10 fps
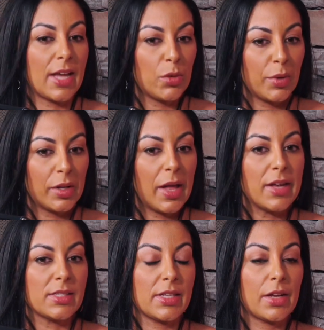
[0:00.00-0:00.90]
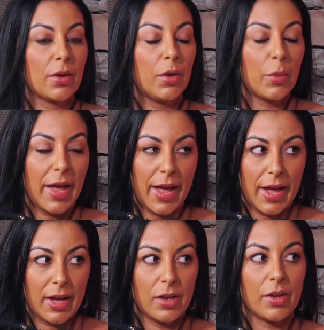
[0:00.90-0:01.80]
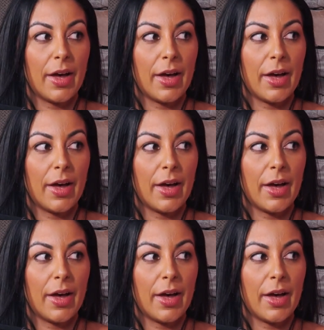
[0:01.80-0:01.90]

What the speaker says: I realized like, okay,